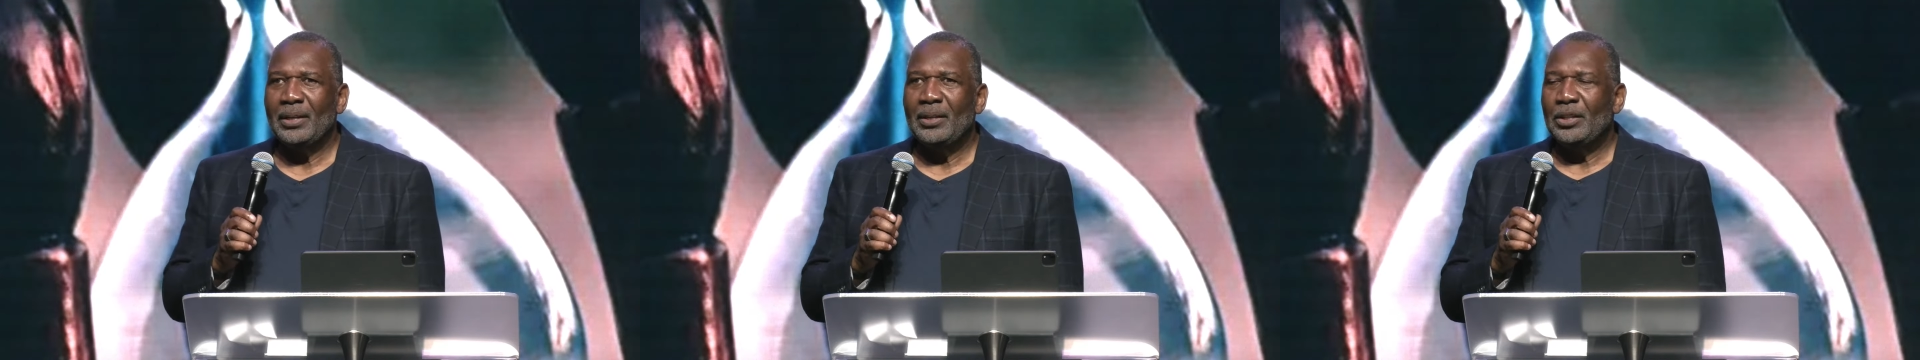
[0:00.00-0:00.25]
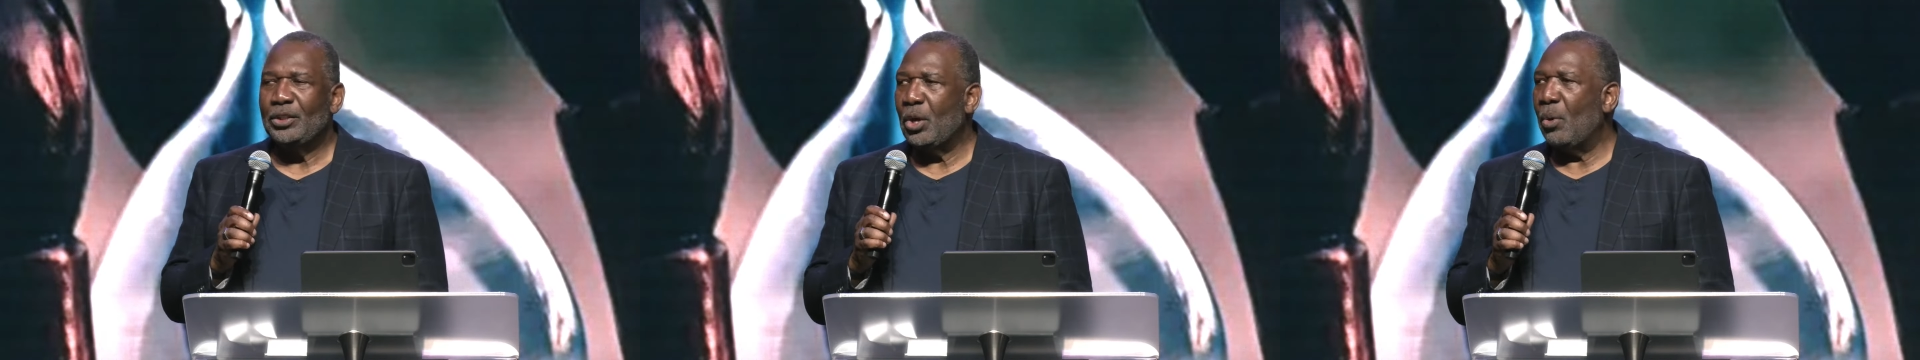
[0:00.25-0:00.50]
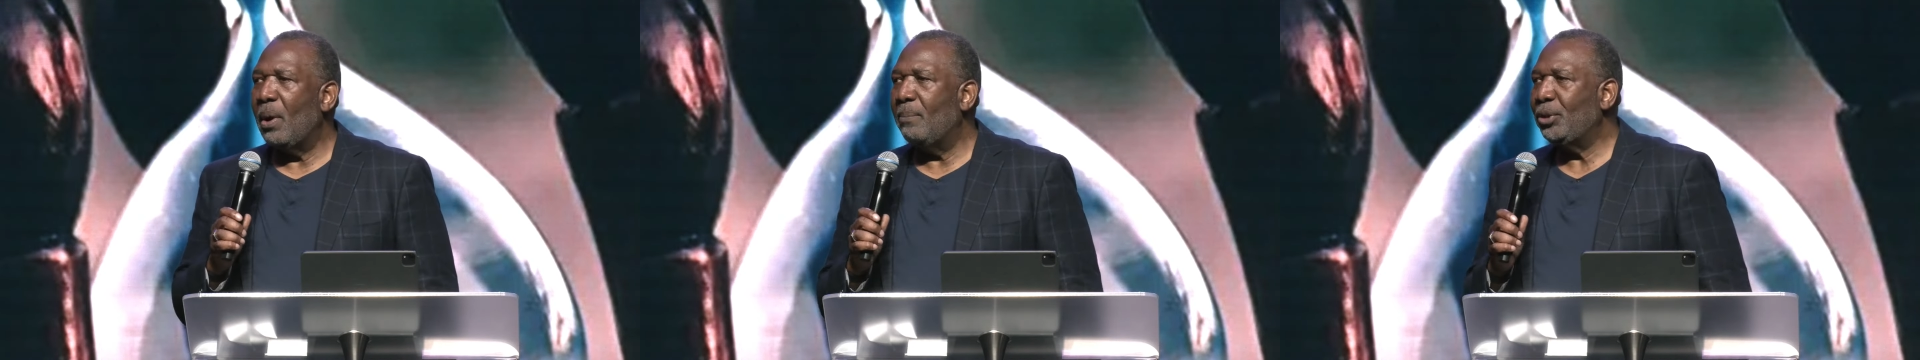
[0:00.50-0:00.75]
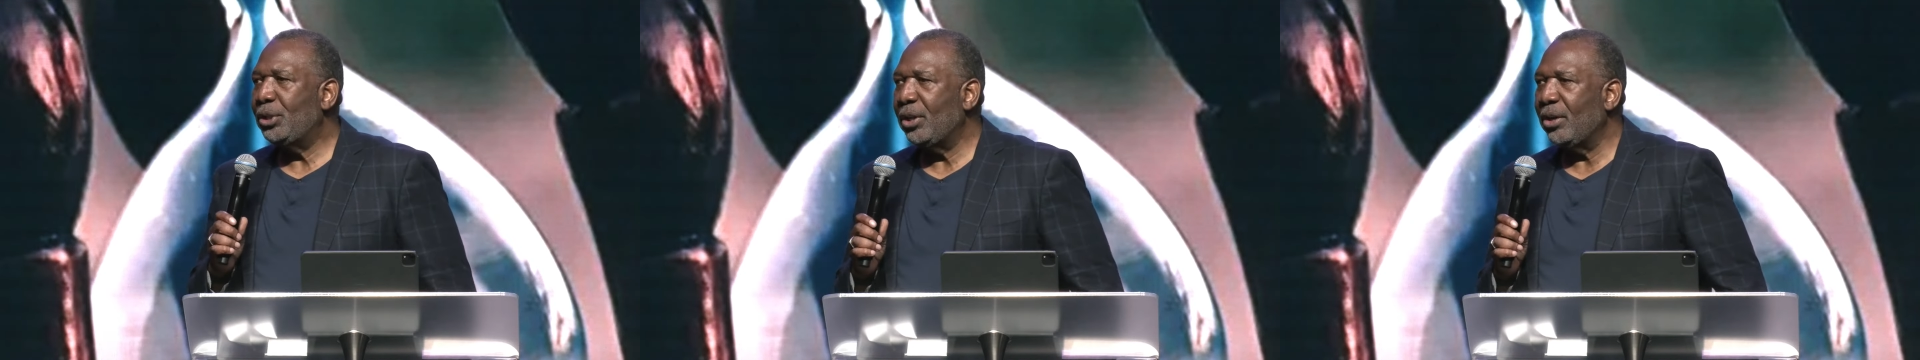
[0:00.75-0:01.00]
So I'm
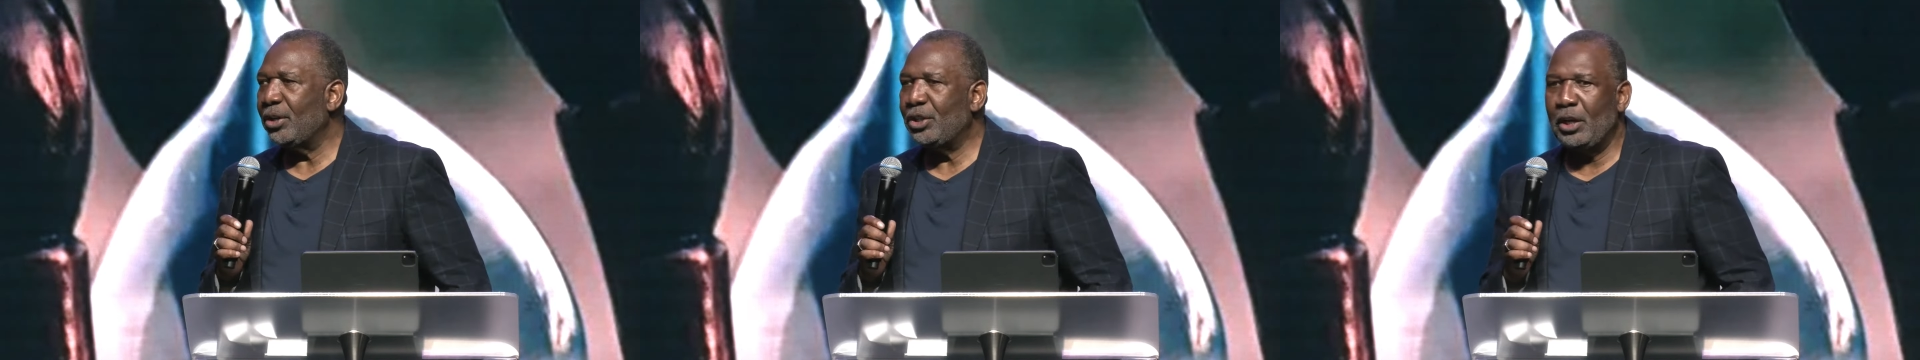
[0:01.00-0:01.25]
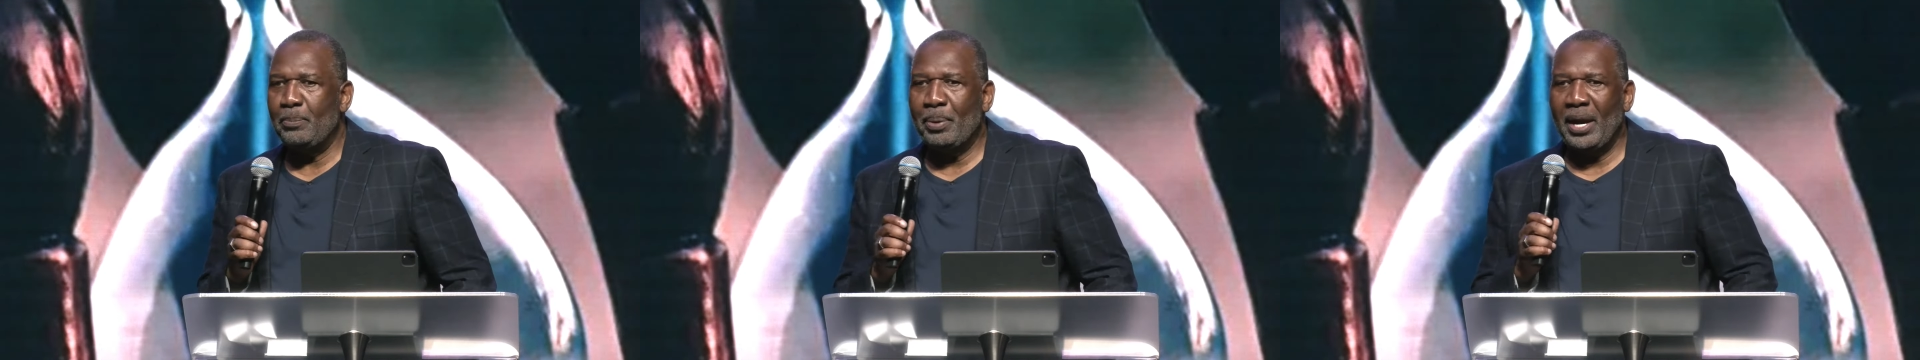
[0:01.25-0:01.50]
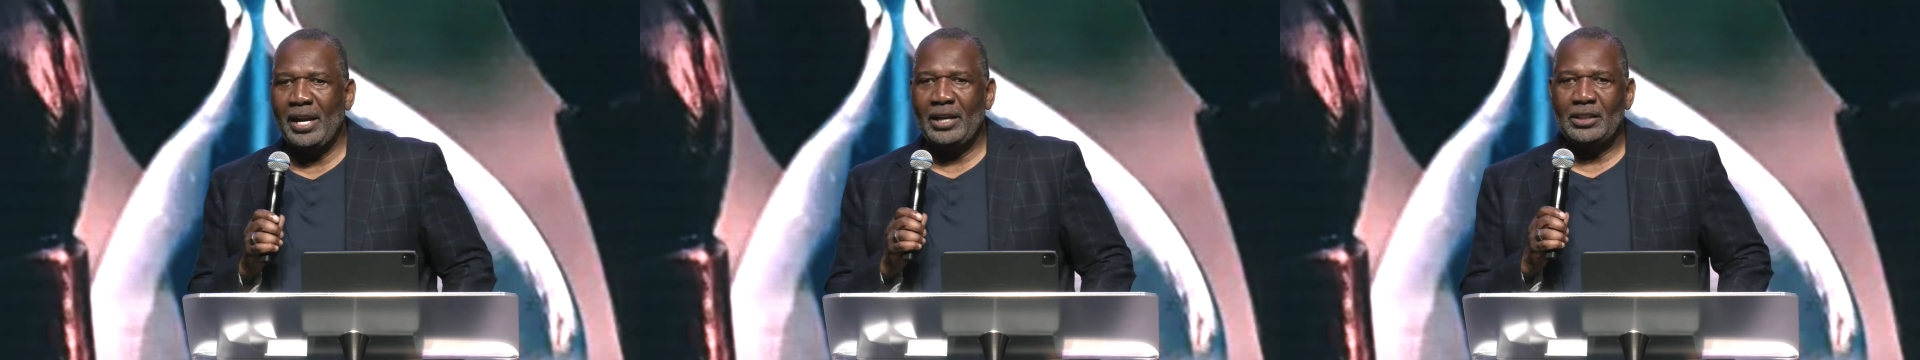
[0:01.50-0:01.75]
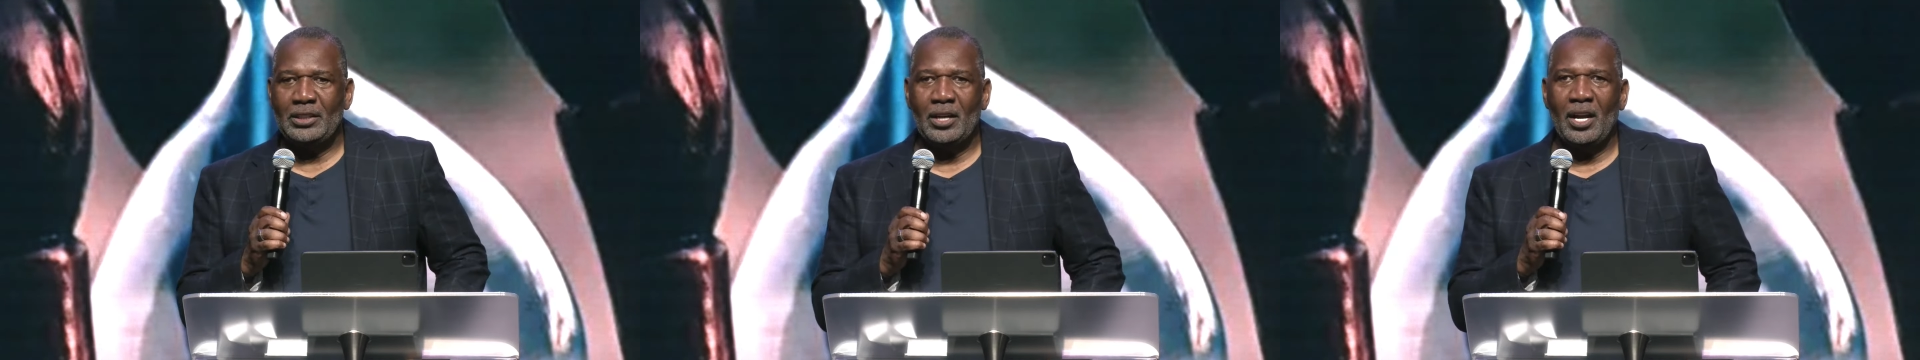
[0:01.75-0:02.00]
sure she pays